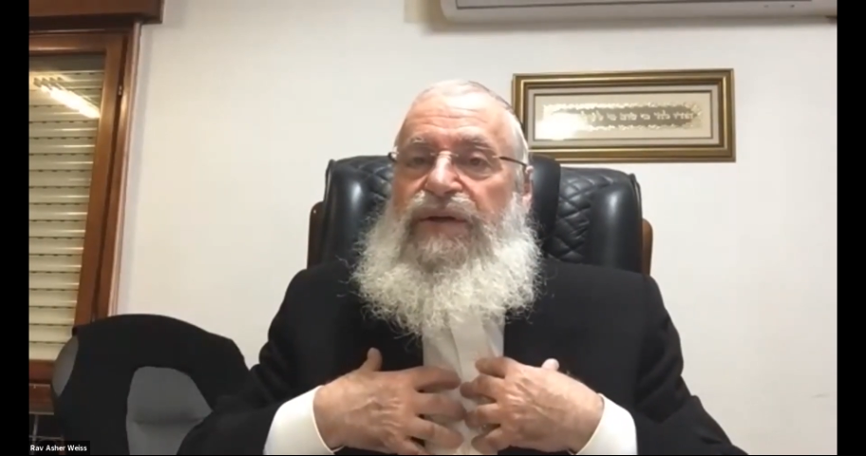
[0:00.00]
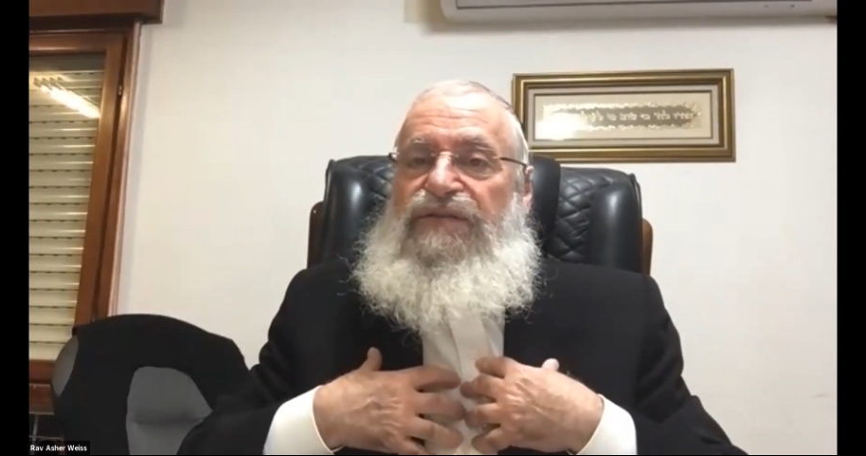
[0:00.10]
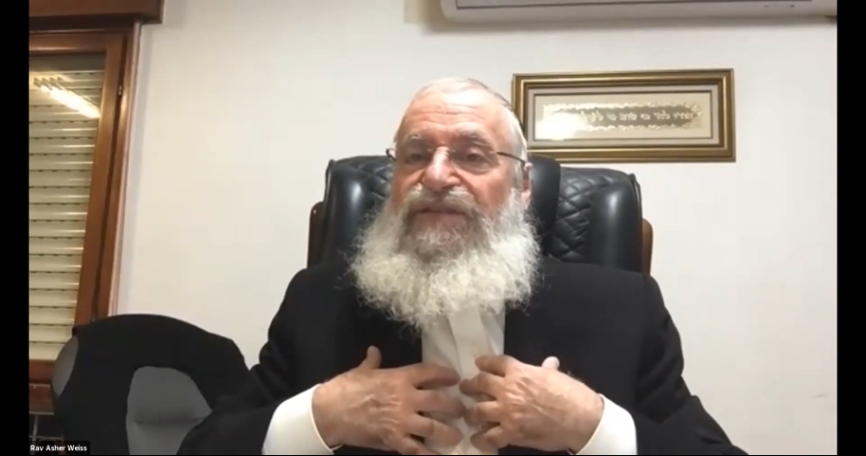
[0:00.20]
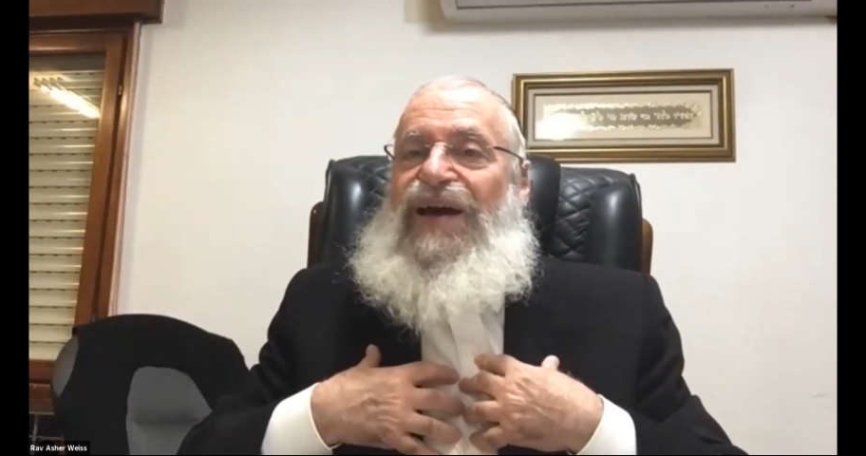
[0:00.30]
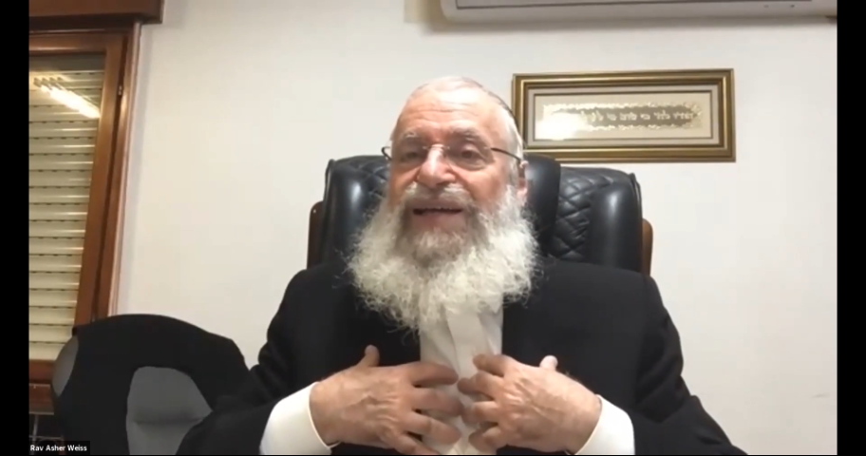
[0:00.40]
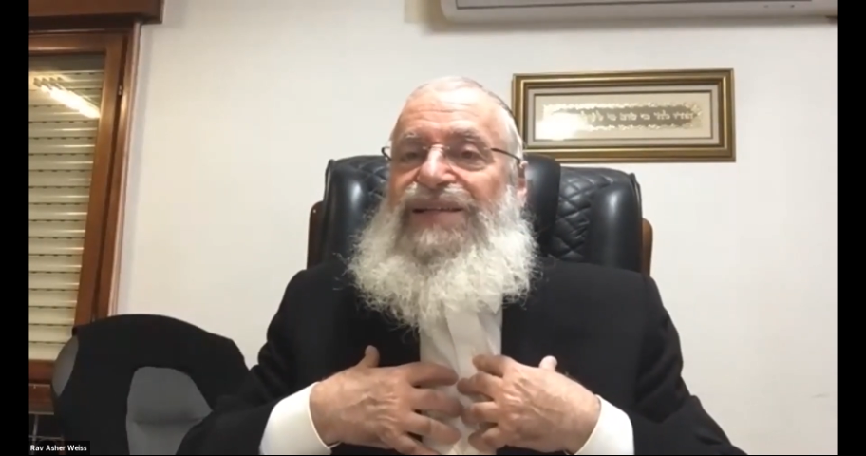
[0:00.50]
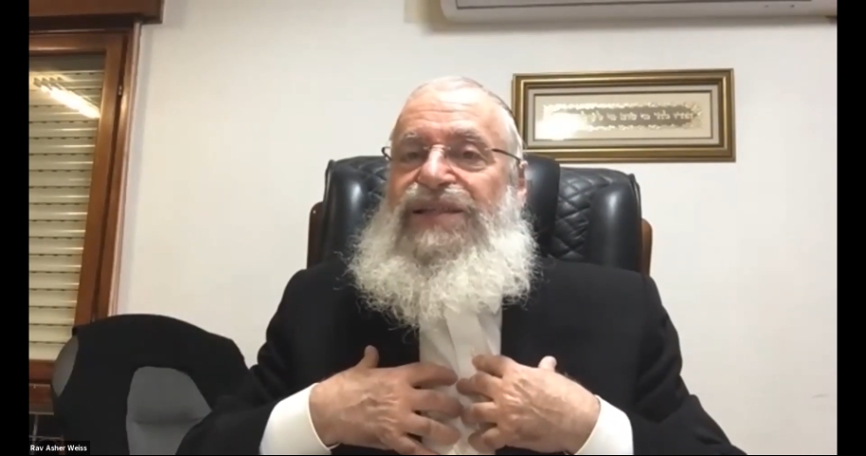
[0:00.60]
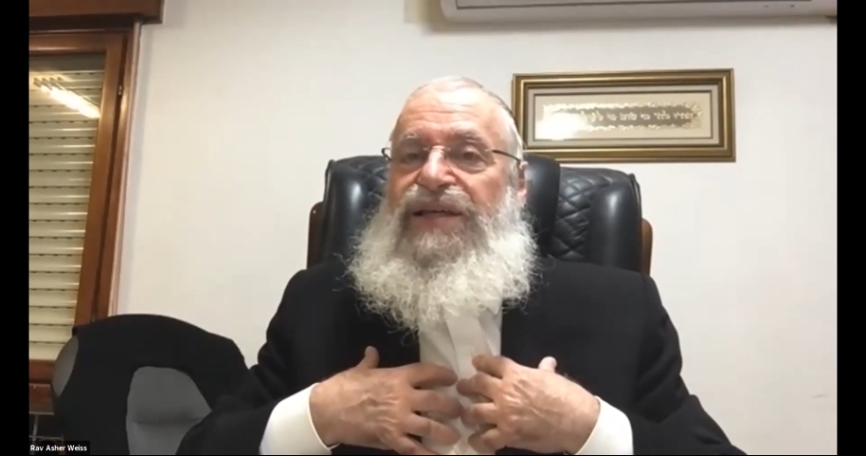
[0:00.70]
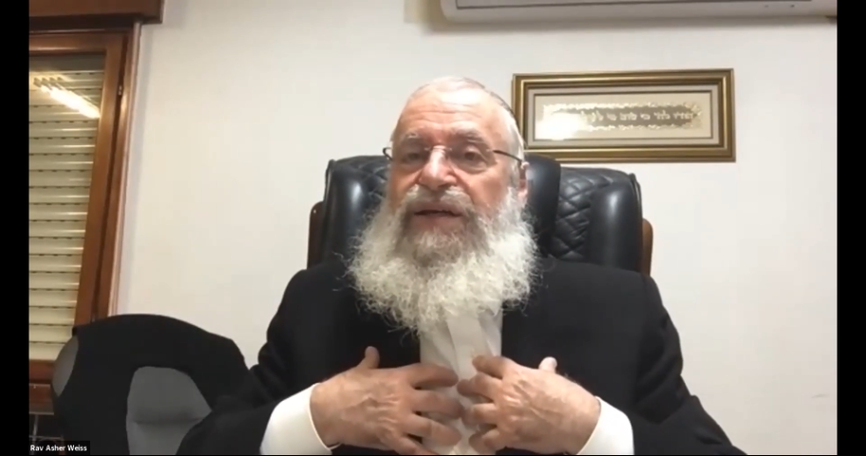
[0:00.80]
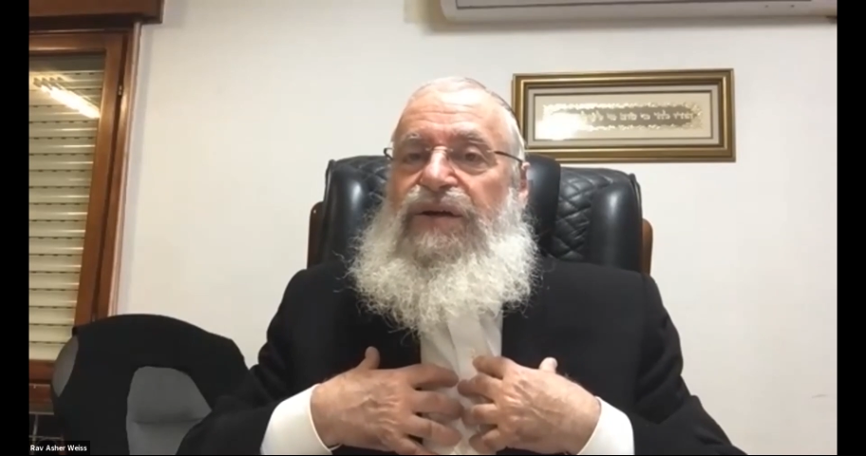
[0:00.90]

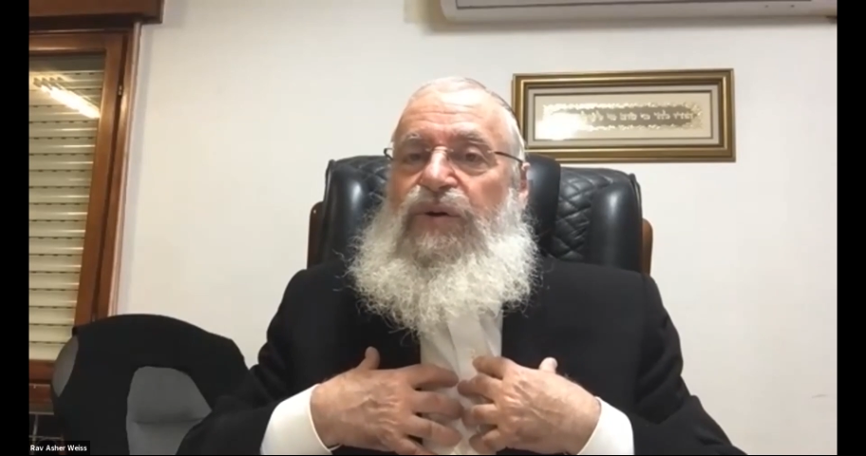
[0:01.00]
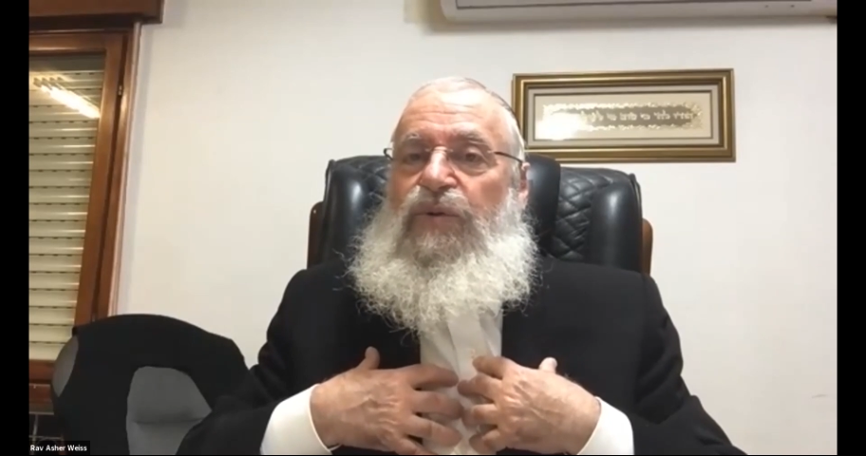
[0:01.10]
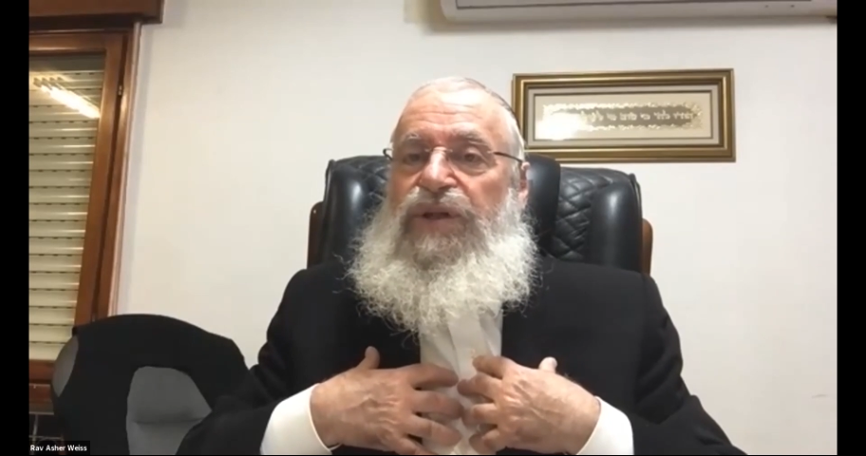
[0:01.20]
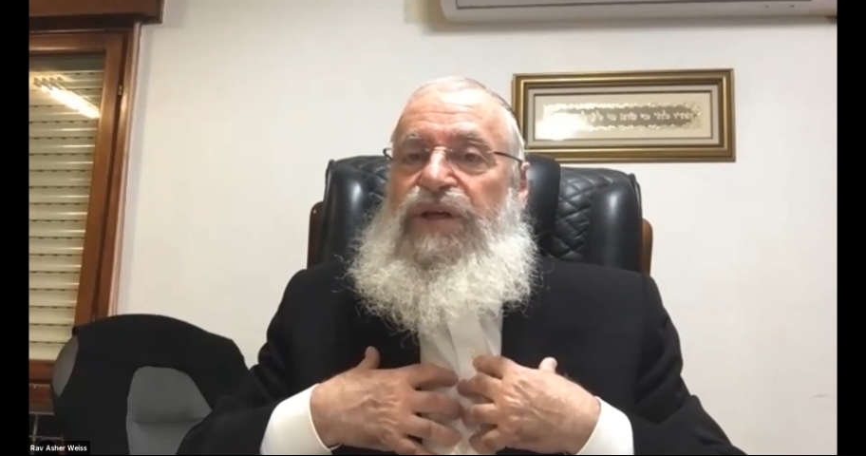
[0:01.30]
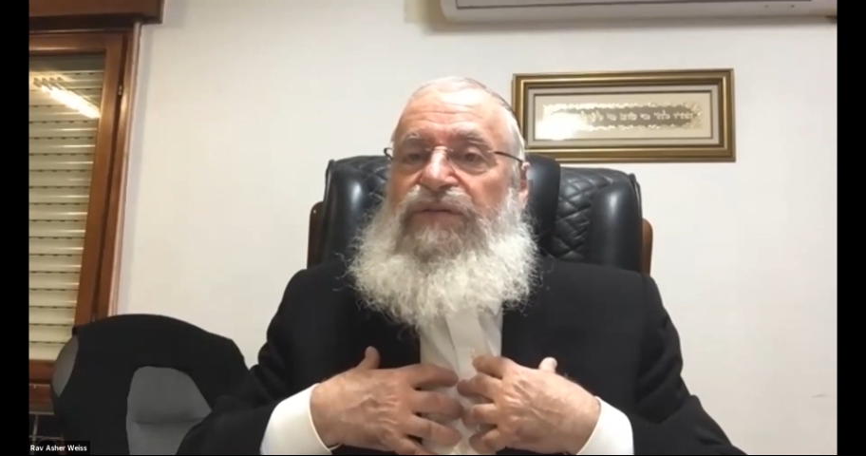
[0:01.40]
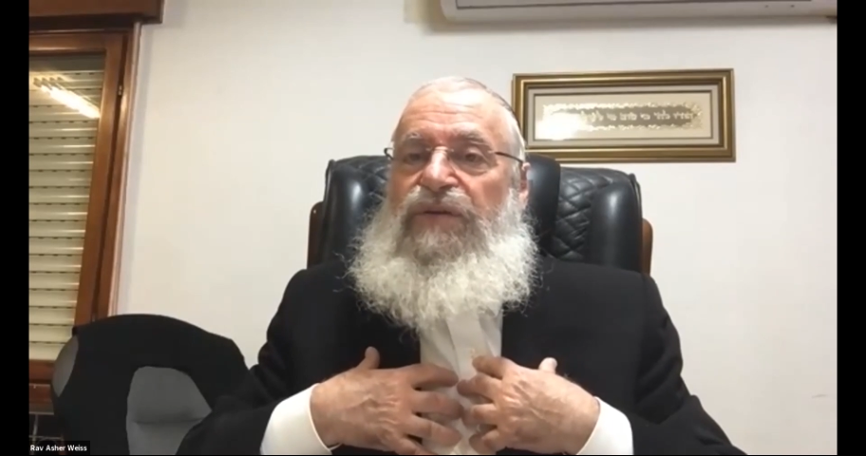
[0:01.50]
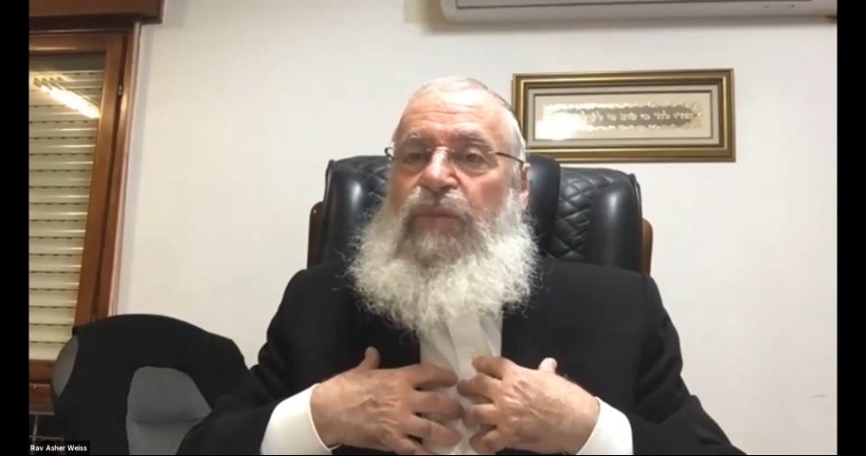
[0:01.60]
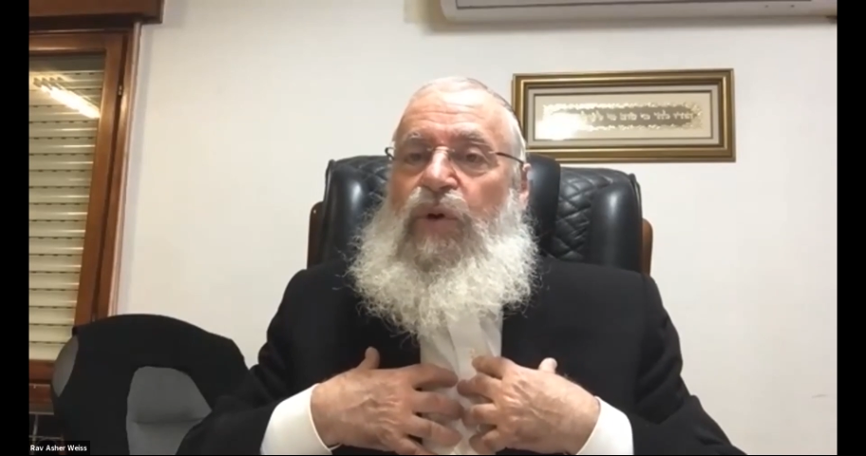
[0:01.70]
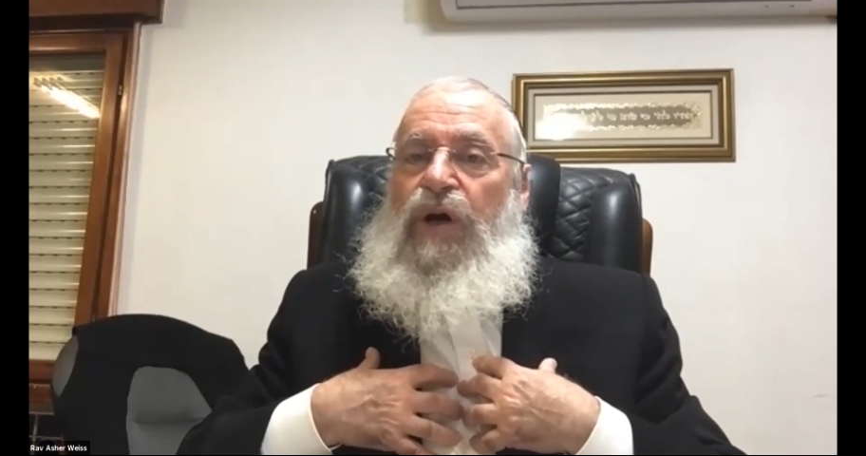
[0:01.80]
fasting would give him more